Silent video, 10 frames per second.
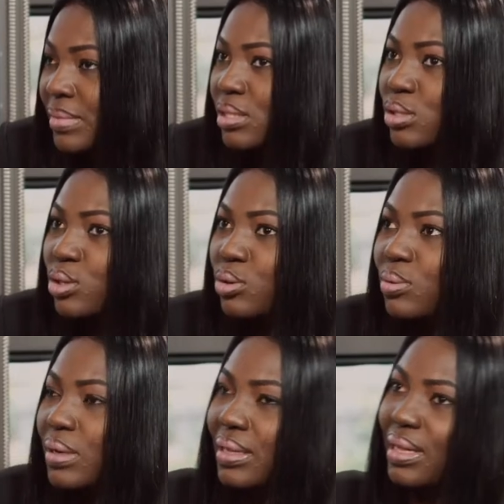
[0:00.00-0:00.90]

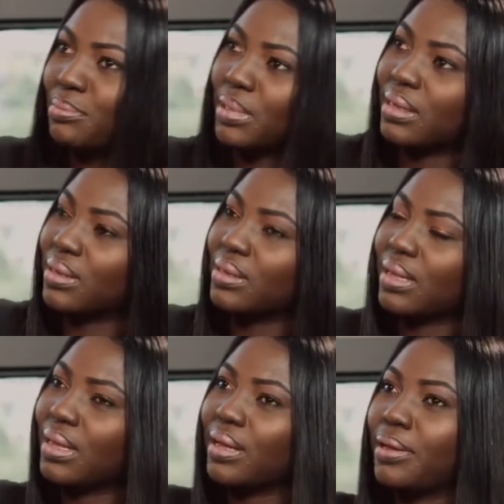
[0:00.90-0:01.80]
So, I mean,
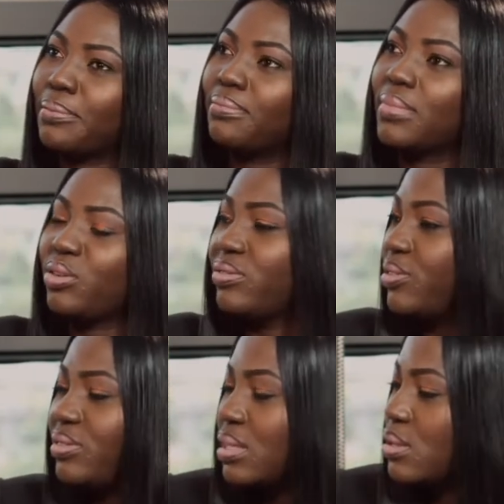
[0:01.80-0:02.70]
um, you've,
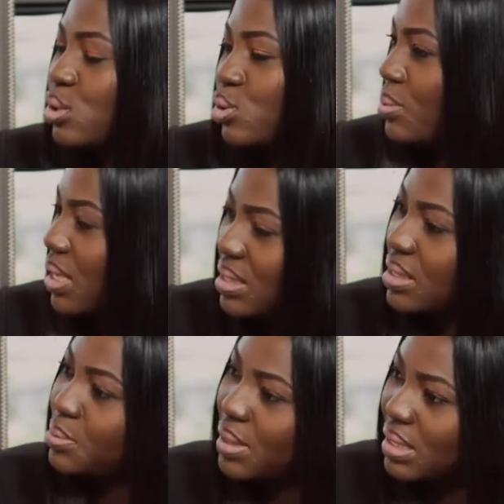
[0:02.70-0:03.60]
you've done so much in
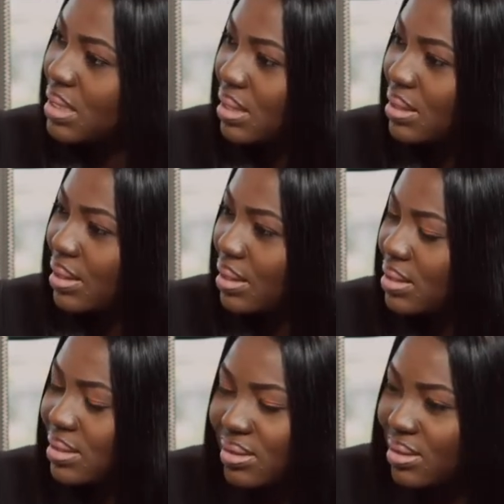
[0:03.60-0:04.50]
the past 10
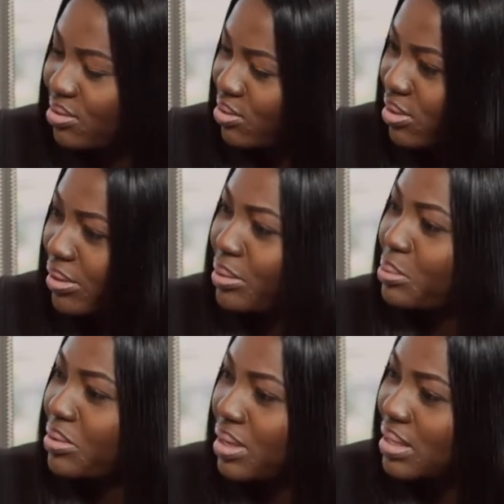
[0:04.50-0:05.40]
years. Very
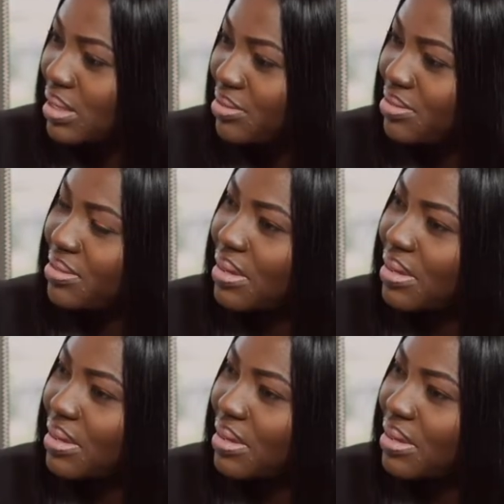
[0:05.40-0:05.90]
impressive.